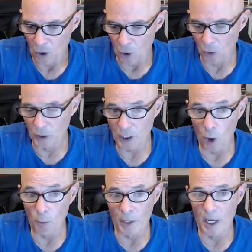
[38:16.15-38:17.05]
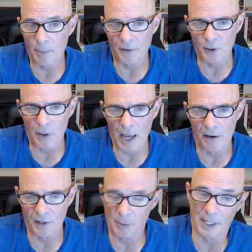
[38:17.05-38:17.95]
only open up if you
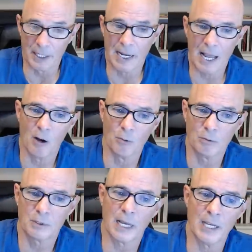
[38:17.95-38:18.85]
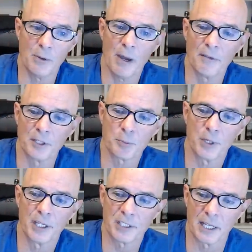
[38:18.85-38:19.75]
have depending on how tight you have the
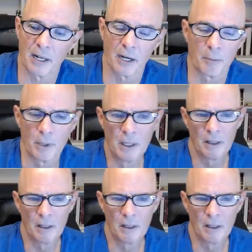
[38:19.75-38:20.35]
spring set on them.